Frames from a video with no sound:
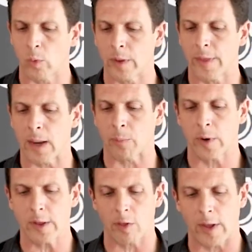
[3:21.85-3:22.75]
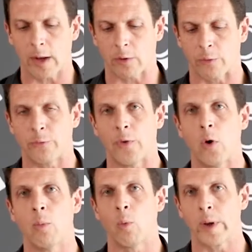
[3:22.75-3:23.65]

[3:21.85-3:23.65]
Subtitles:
with a pretty standard foam